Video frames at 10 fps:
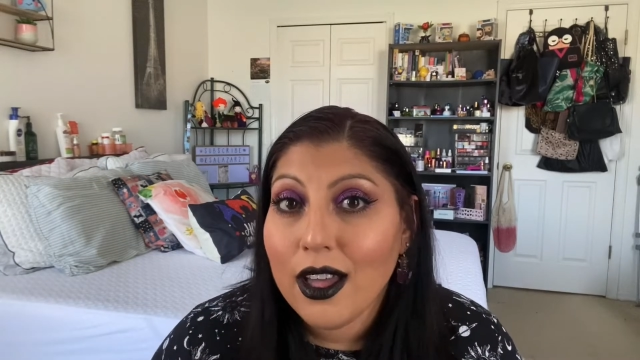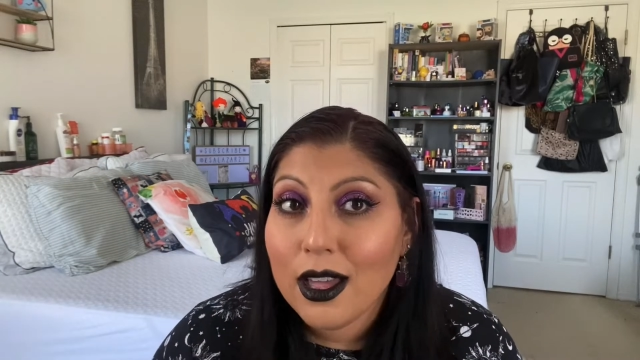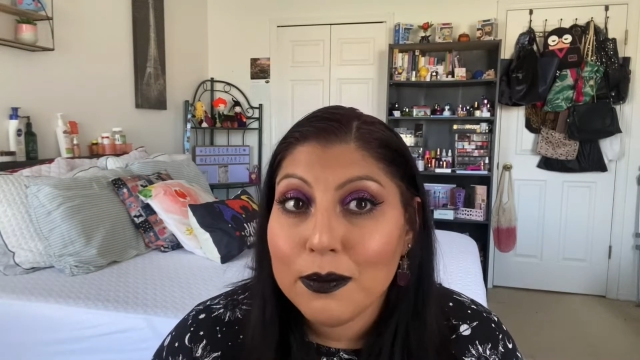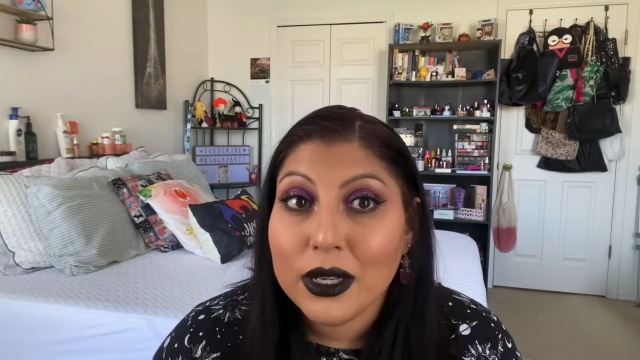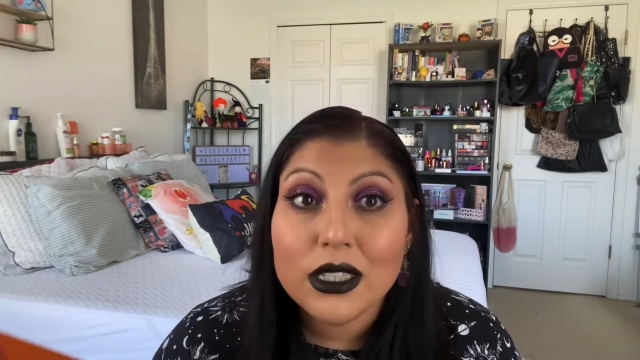
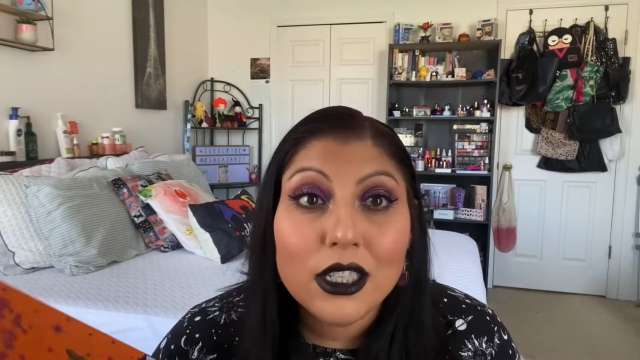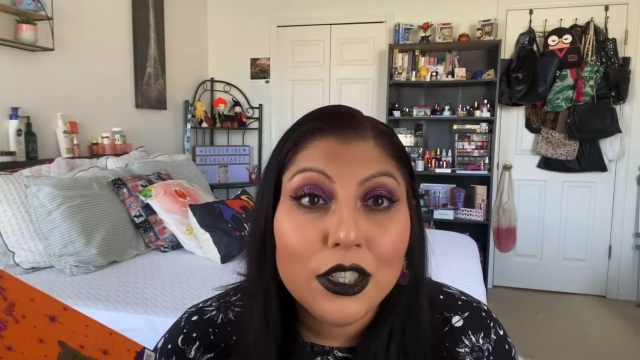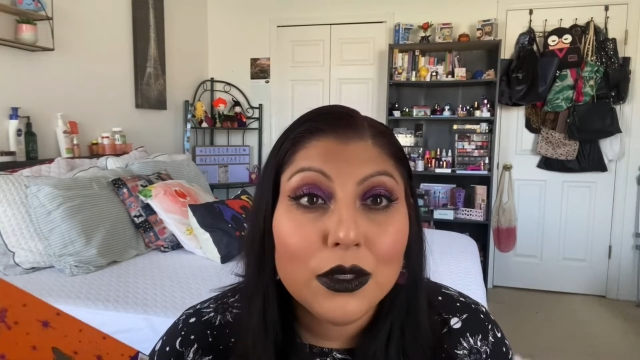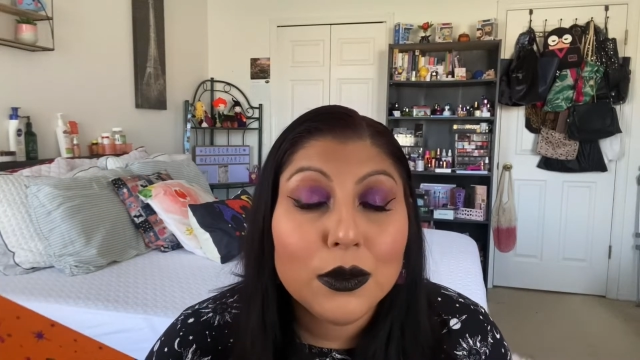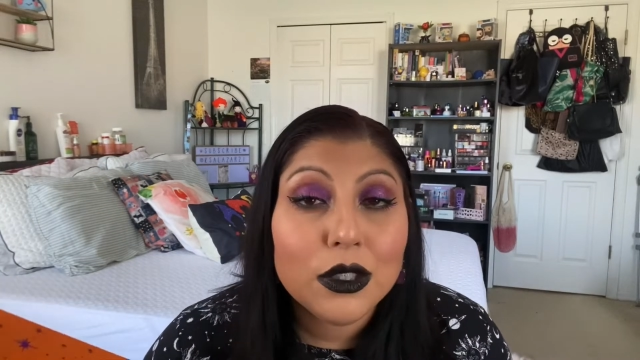Mainly
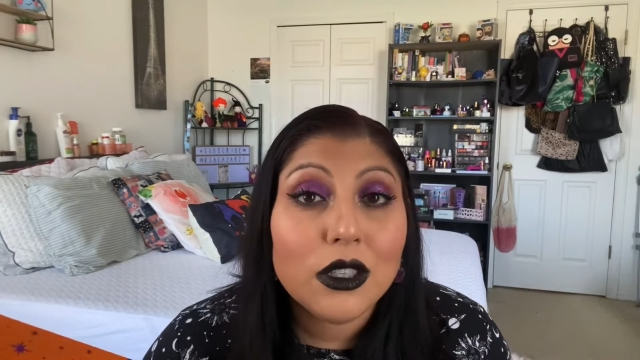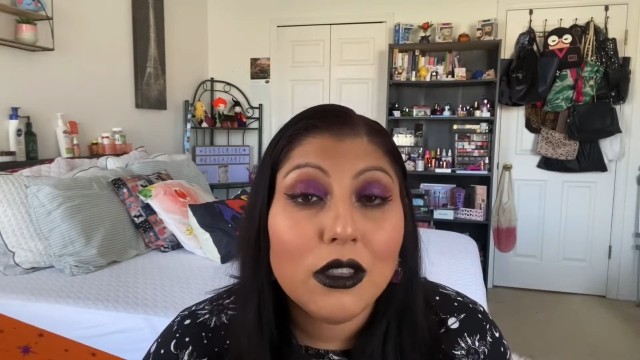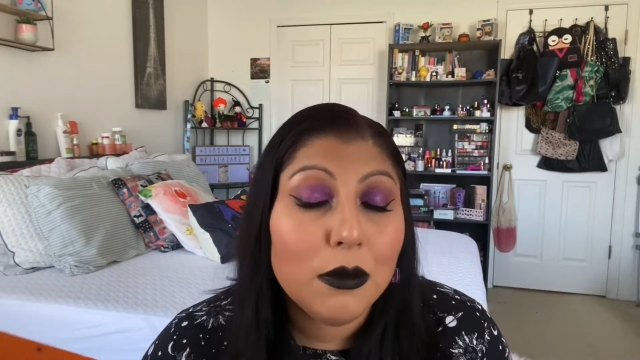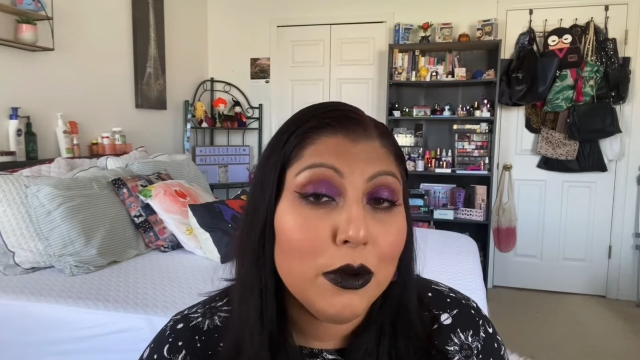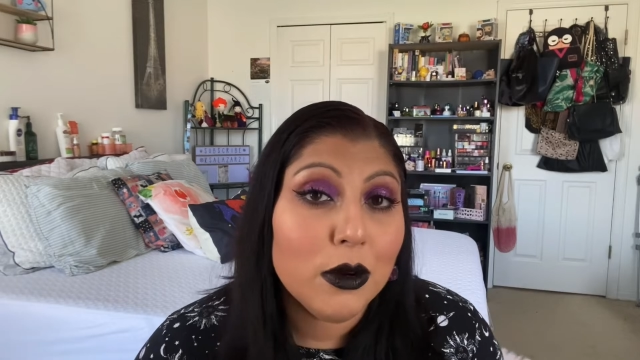used
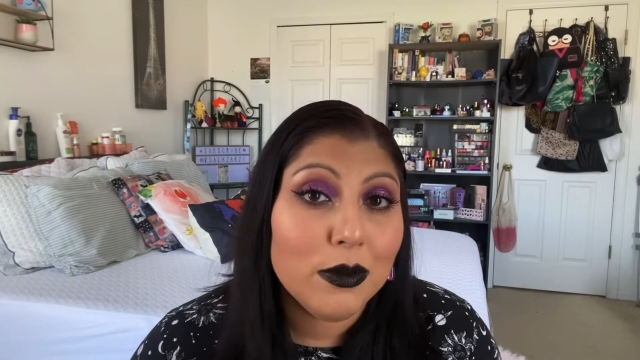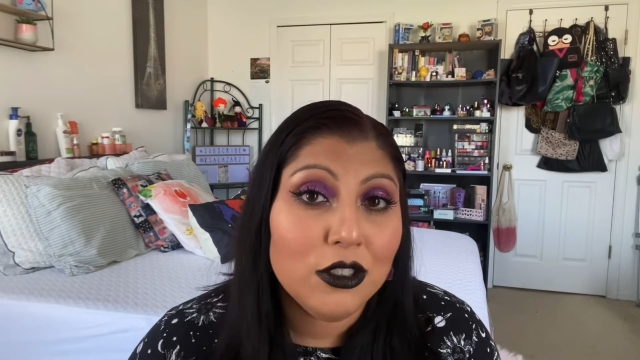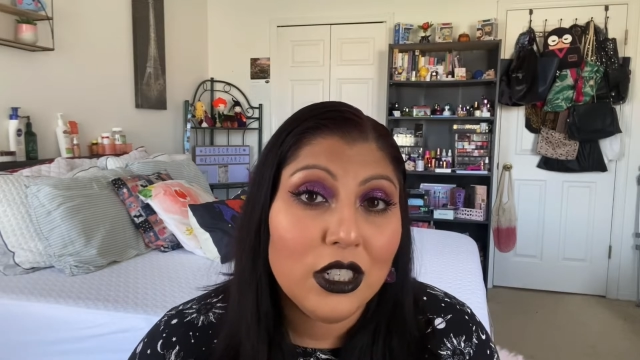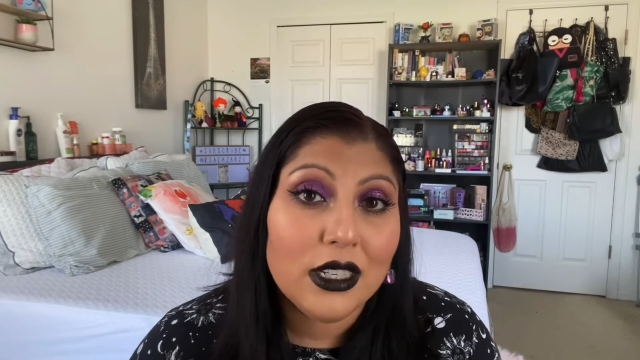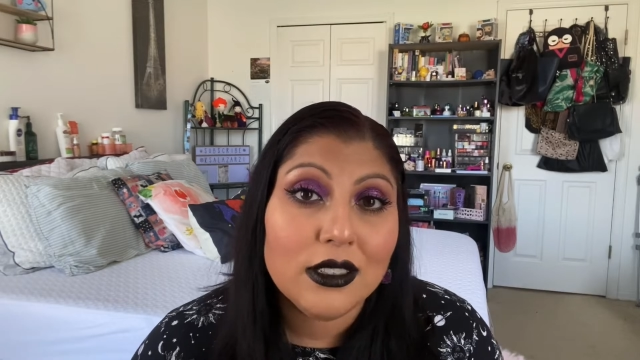the purple
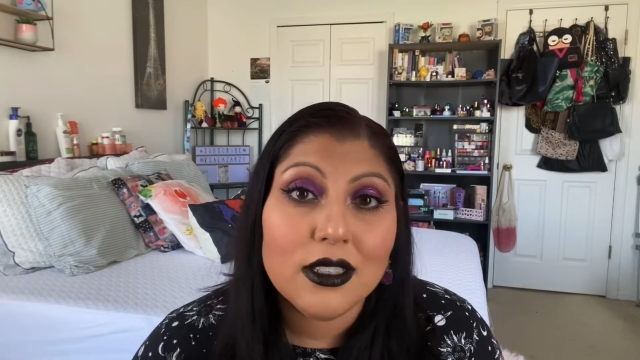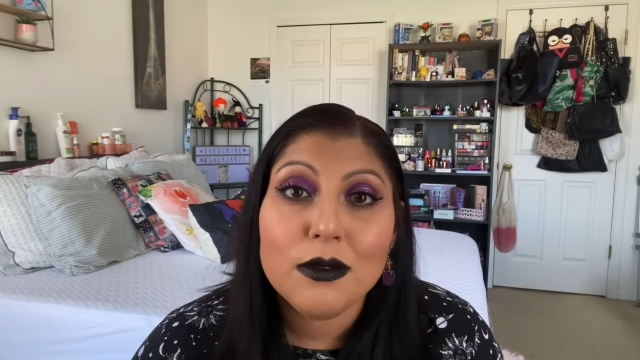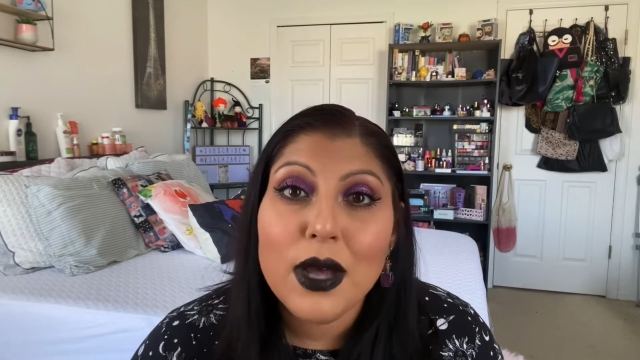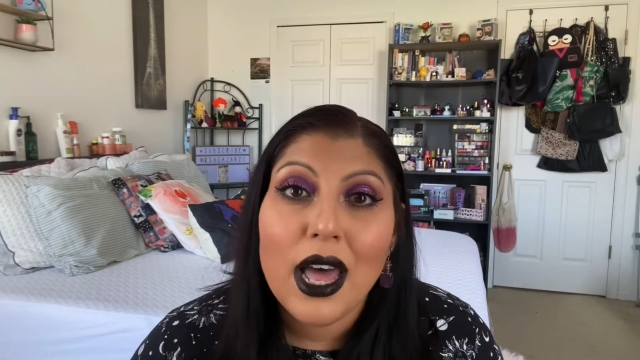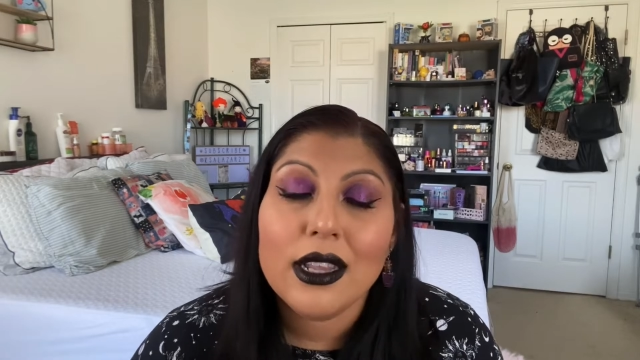shades in the
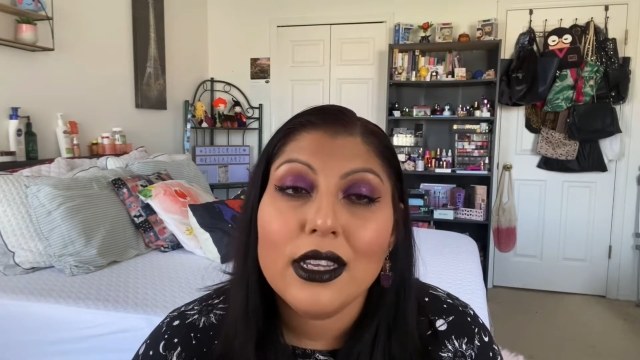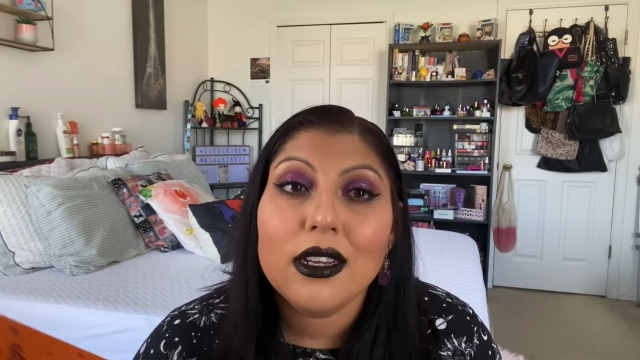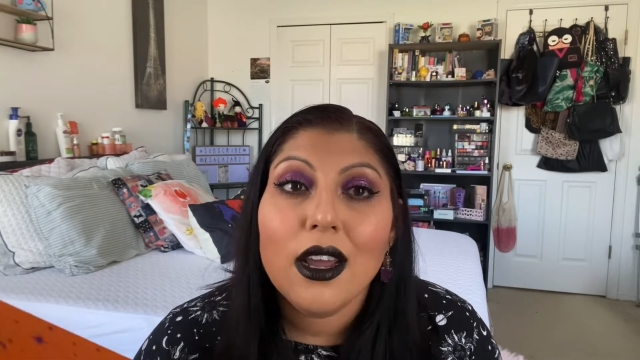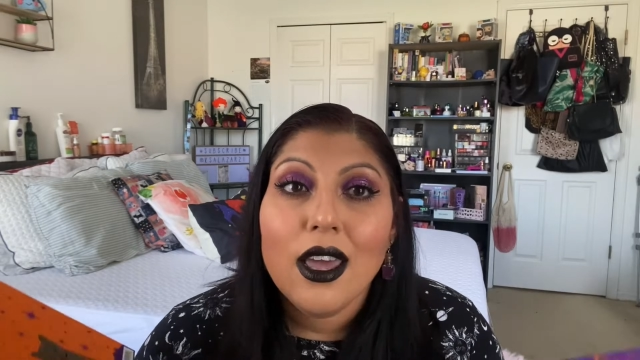palette,